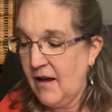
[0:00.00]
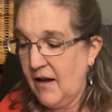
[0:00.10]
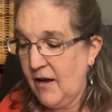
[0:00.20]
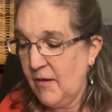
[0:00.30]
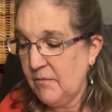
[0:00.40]

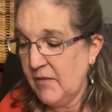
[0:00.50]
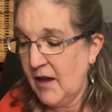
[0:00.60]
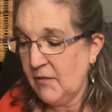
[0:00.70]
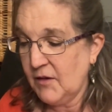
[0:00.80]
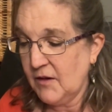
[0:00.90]
I'm
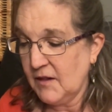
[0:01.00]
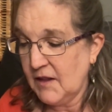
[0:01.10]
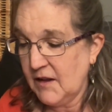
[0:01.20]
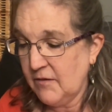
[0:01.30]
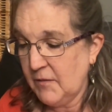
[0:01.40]
gonna
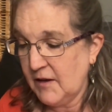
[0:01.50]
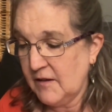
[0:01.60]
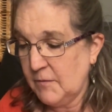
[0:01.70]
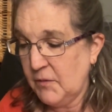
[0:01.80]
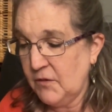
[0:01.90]
leave my
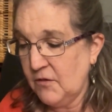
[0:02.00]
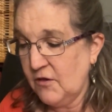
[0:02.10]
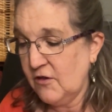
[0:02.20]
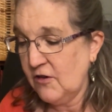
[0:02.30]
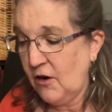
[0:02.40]
spoon
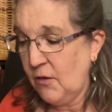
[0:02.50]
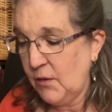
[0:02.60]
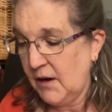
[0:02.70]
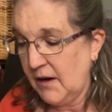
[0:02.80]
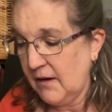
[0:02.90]

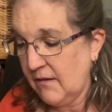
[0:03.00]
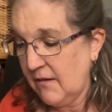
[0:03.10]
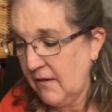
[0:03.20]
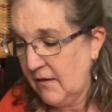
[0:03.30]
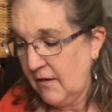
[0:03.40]
showing
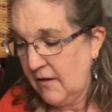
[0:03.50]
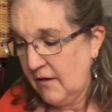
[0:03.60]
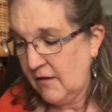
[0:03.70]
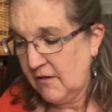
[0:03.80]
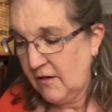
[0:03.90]

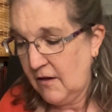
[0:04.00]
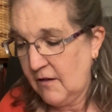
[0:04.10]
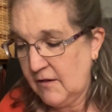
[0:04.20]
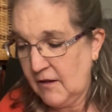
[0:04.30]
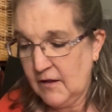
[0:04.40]

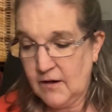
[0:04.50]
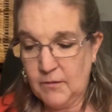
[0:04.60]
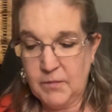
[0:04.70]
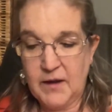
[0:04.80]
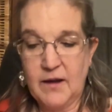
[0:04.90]
just a little
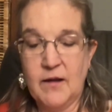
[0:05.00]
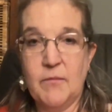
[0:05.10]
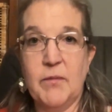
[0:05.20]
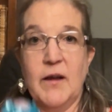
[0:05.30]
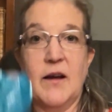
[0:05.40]
bit,
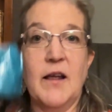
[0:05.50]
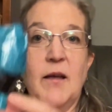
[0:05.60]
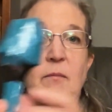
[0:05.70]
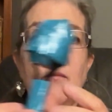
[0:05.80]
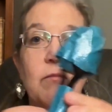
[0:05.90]
but
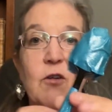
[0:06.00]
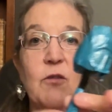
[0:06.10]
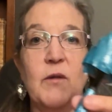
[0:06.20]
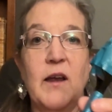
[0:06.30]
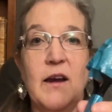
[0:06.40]
I'm
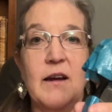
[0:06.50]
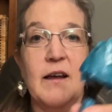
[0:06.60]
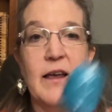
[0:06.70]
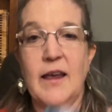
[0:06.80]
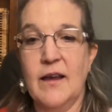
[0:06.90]
creating
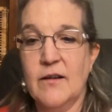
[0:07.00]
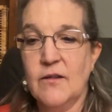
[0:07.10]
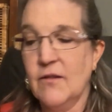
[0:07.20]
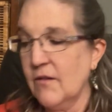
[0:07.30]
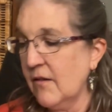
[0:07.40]
a
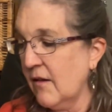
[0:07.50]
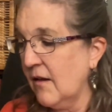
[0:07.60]
handle.